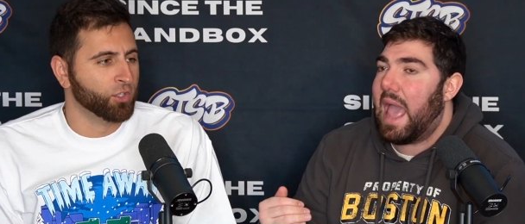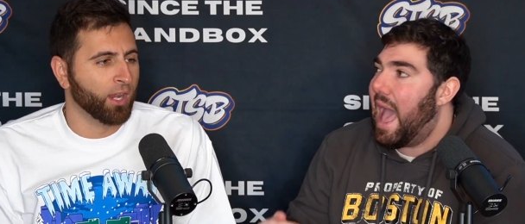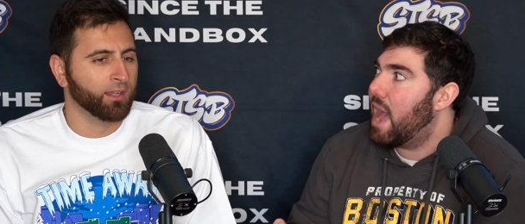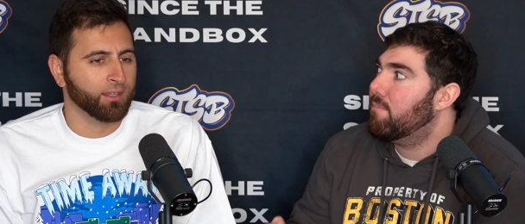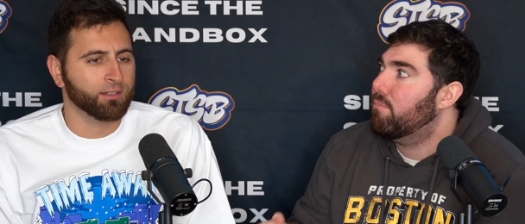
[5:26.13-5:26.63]
Speaker 1: Jenkins.
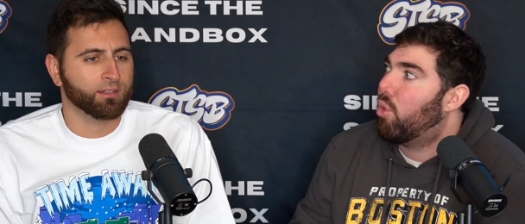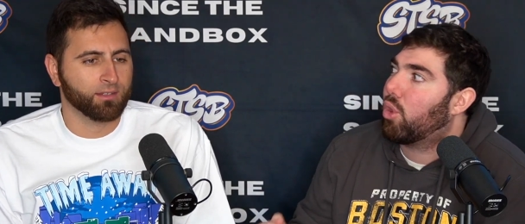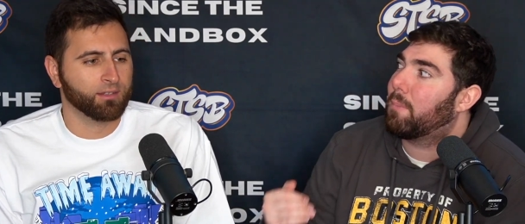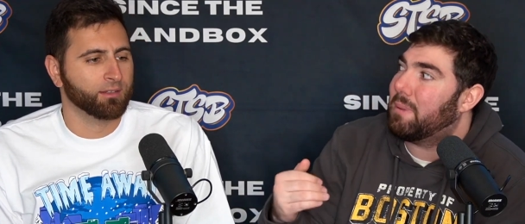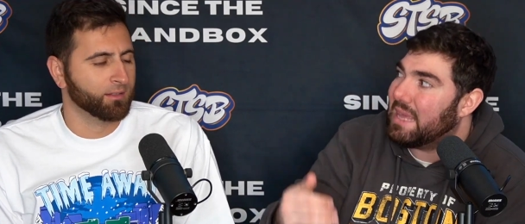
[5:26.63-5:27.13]
add more
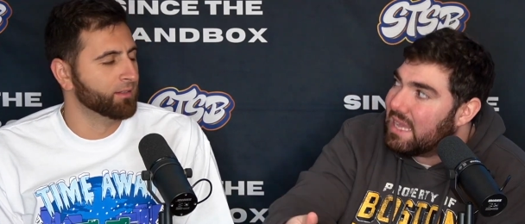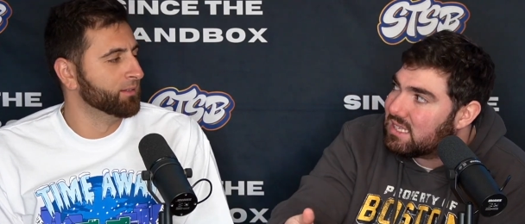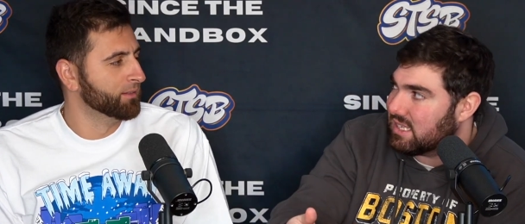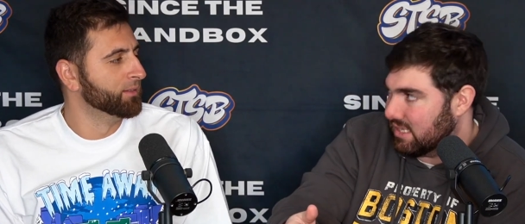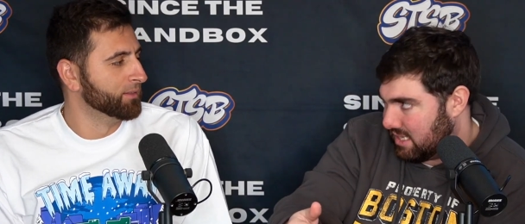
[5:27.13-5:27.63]

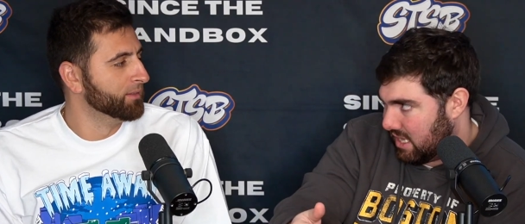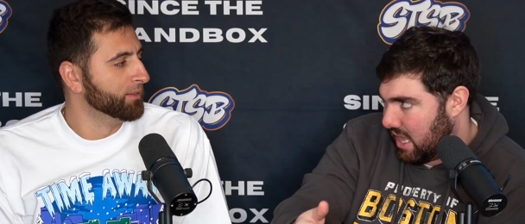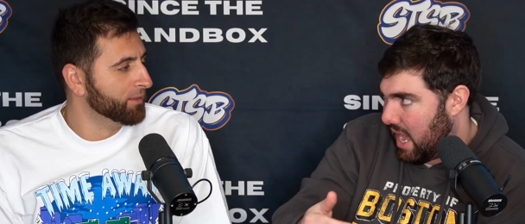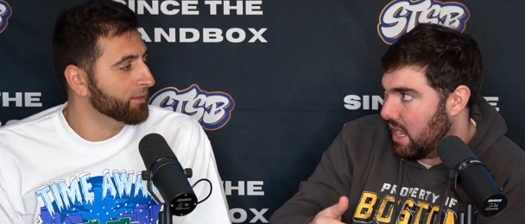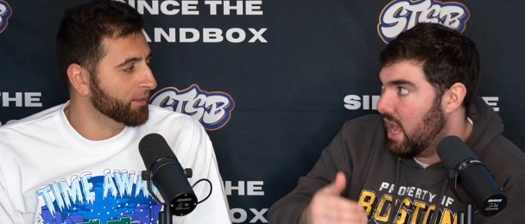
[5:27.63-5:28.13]
pieces to
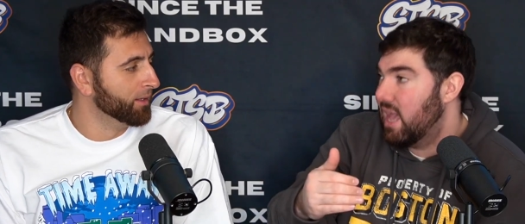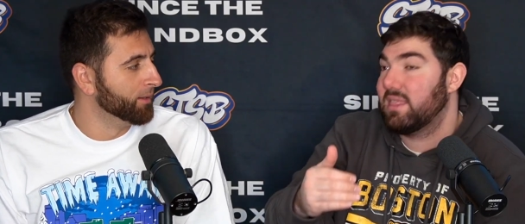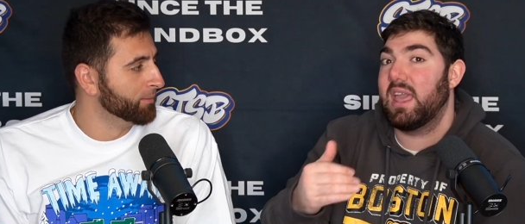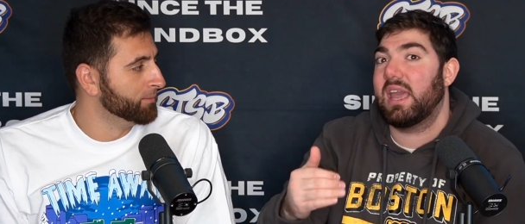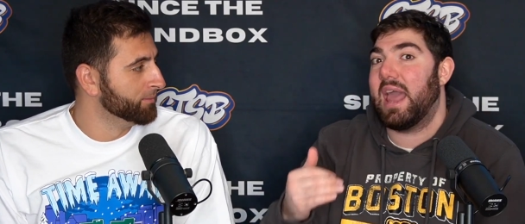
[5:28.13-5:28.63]
that. Yeah. They
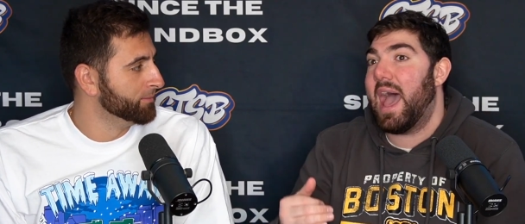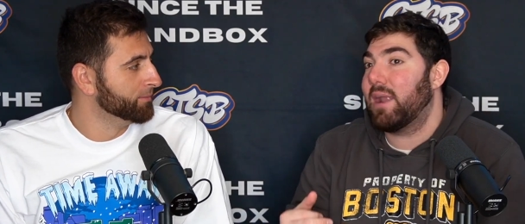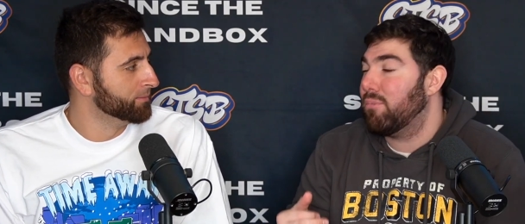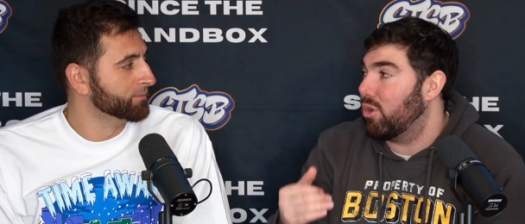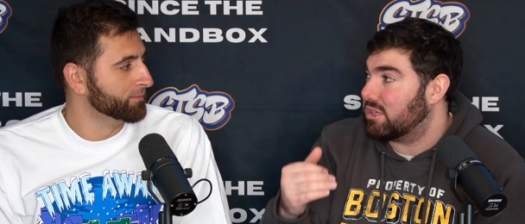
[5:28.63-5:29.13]
can add
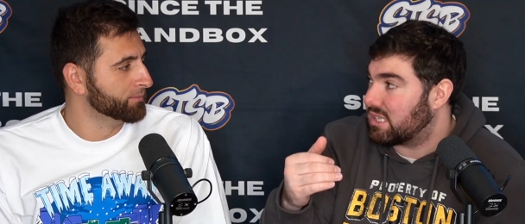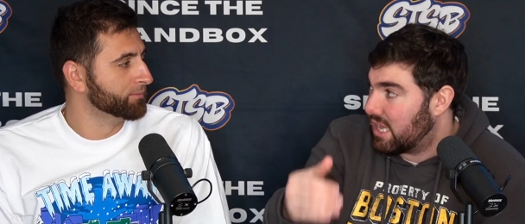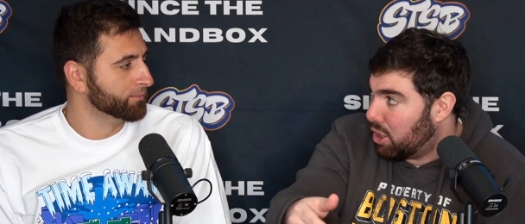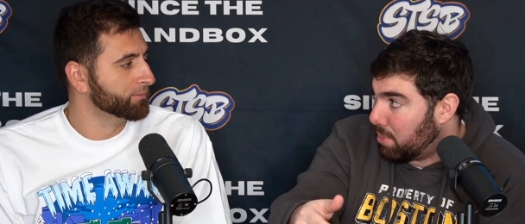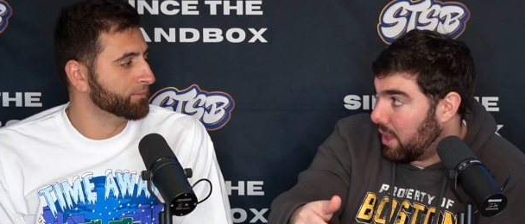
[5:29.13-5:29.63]
more
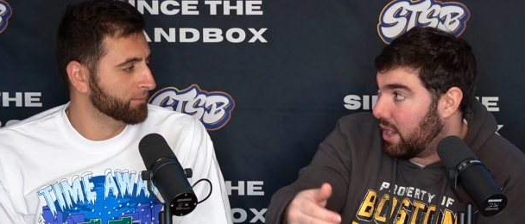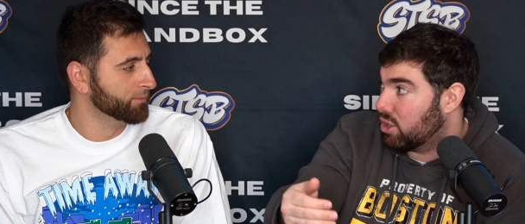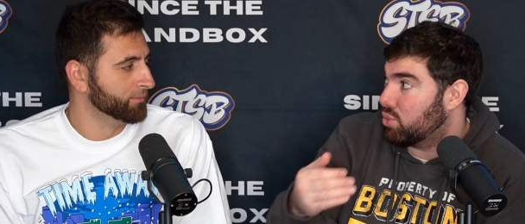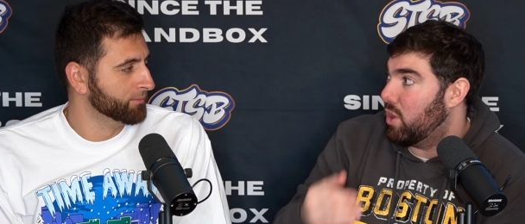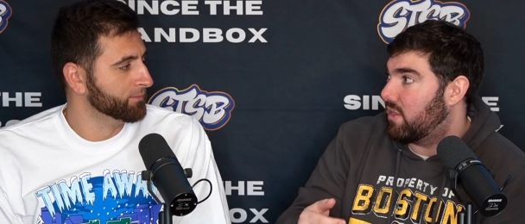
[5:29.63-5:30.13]
skill players
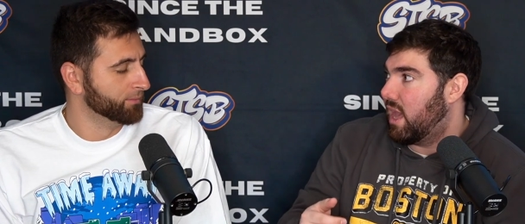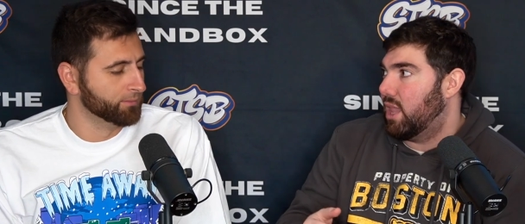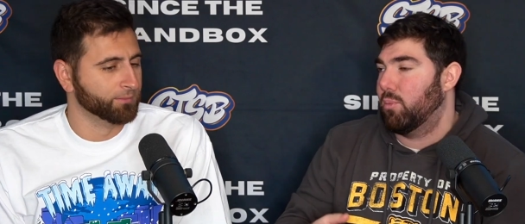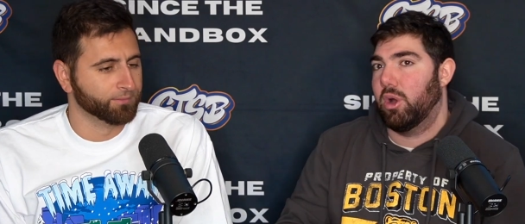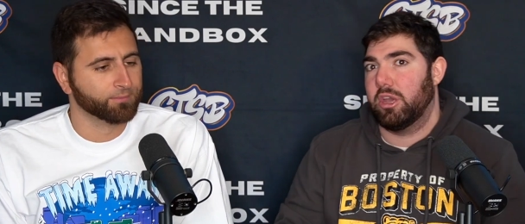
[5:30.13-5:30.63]
with Caleb
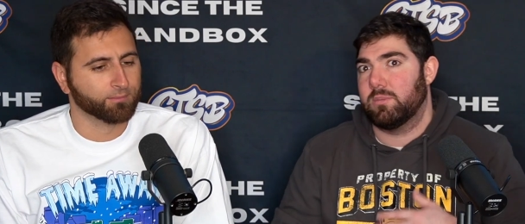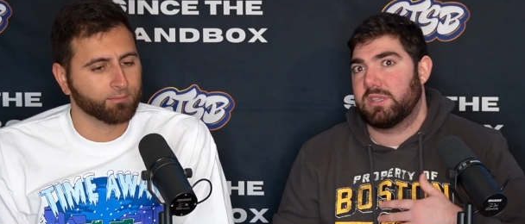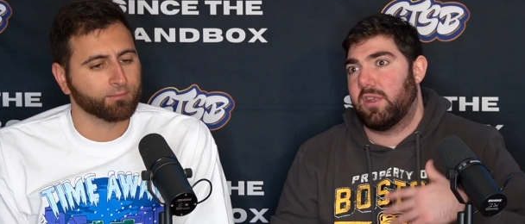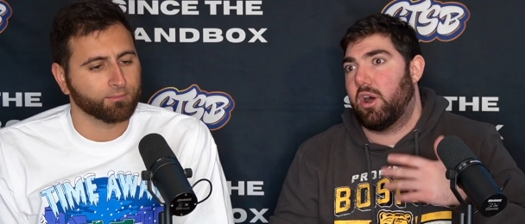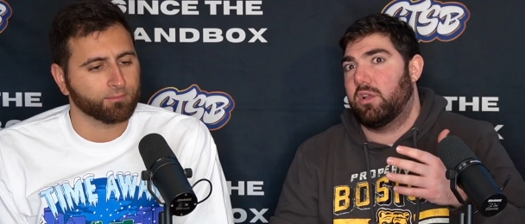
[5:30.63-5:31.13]
Williams, and then
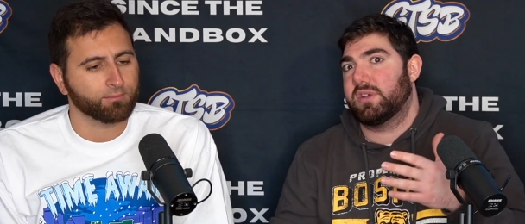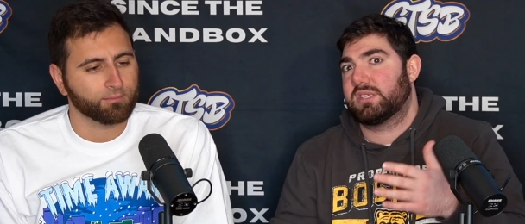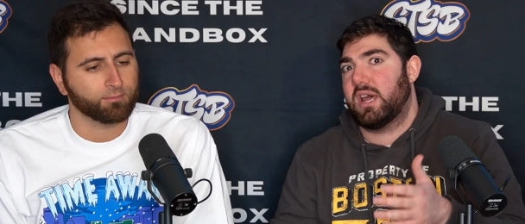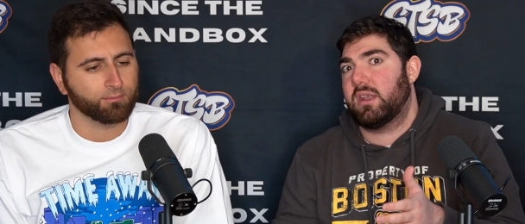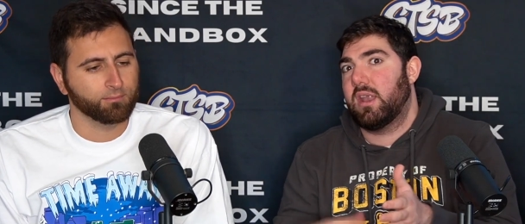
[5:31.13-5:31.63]
all of a
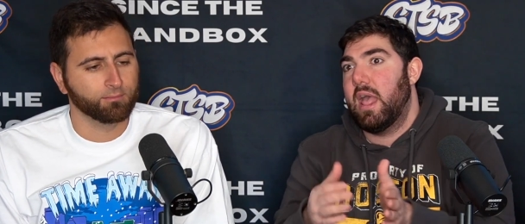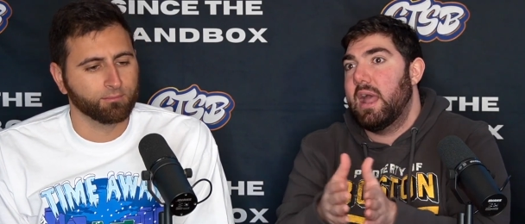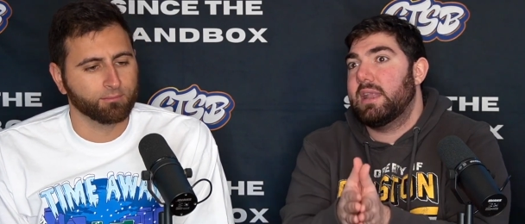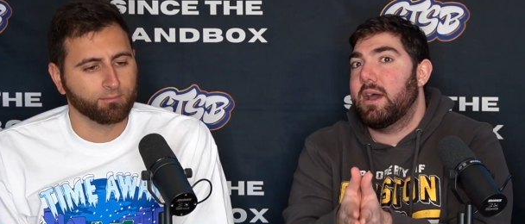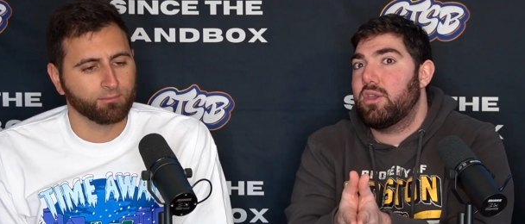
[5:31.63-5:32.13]
sudden,
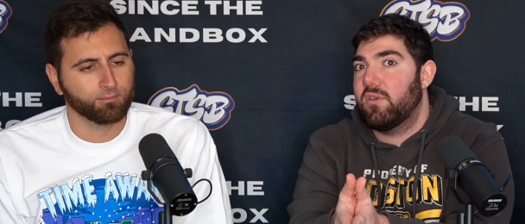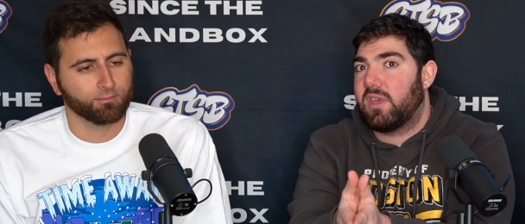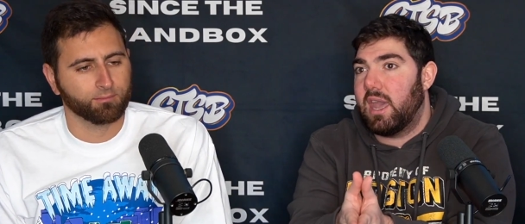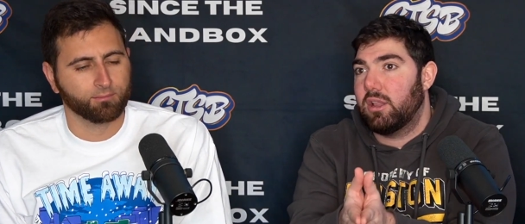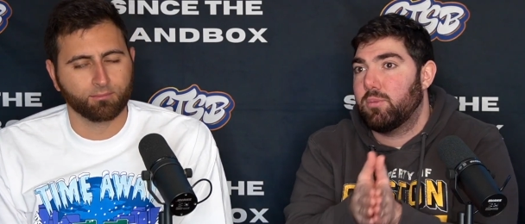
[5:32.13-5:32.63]
now you have
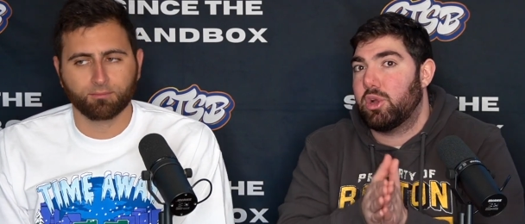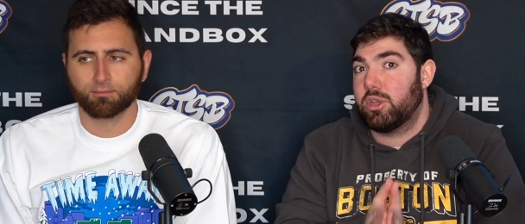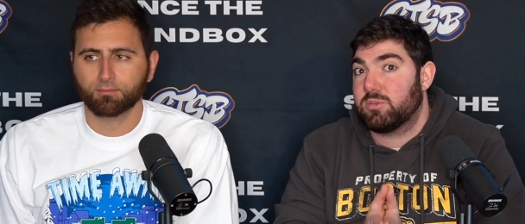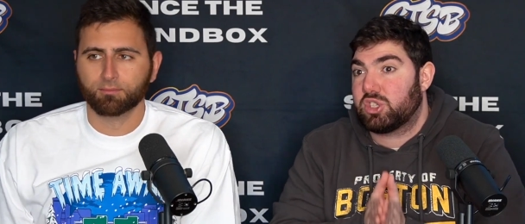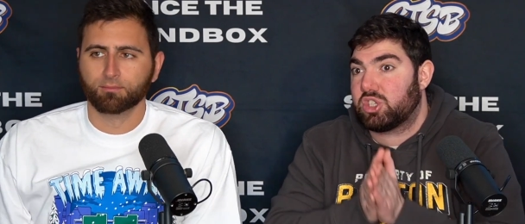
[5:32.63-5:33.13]
Caleb Williams
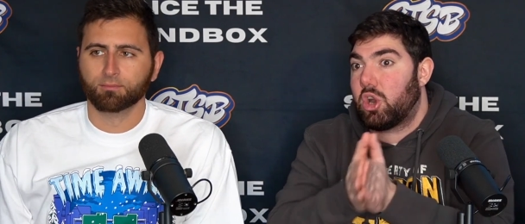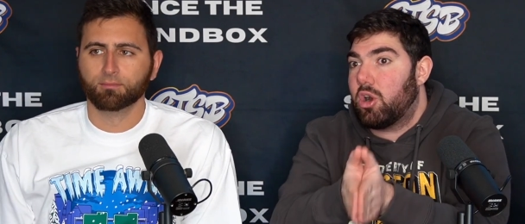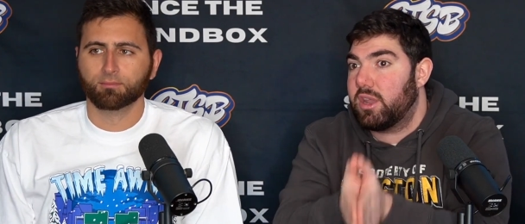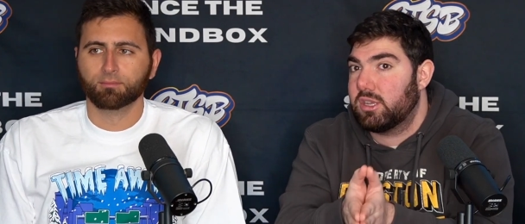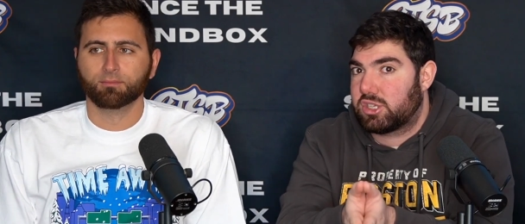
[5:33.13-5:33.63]
starting
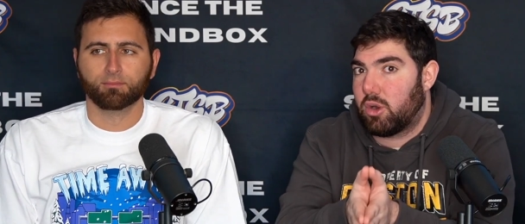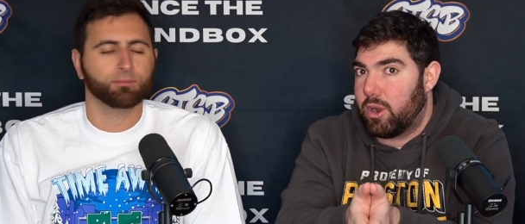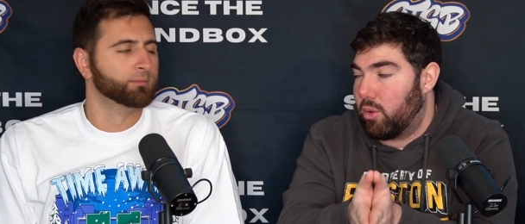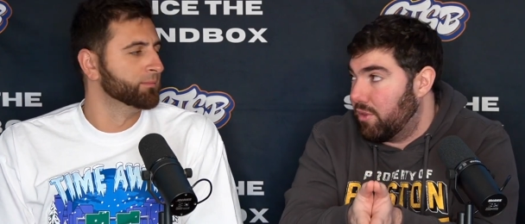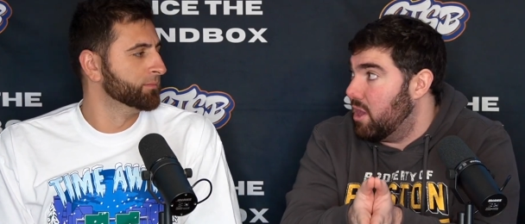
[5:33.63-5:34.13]
his career
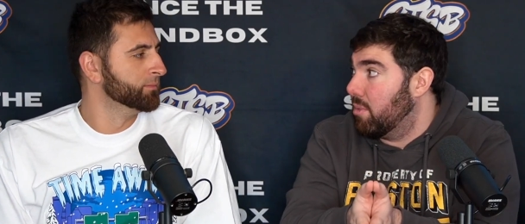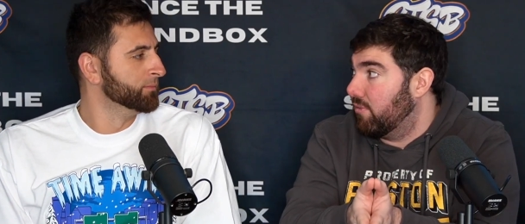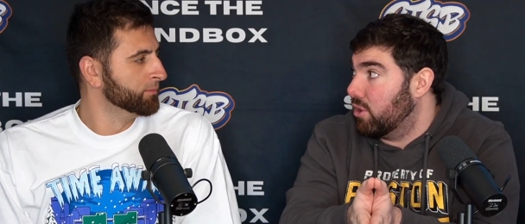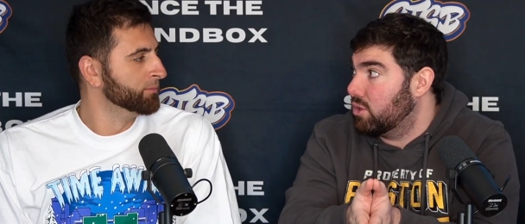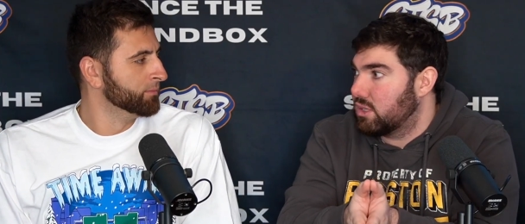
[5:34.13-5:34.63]
with
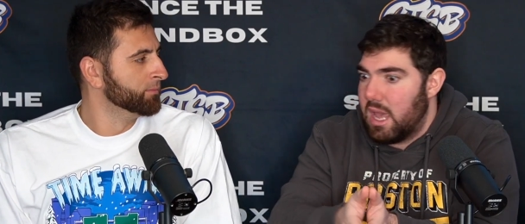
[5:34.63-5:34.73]
Eberflus,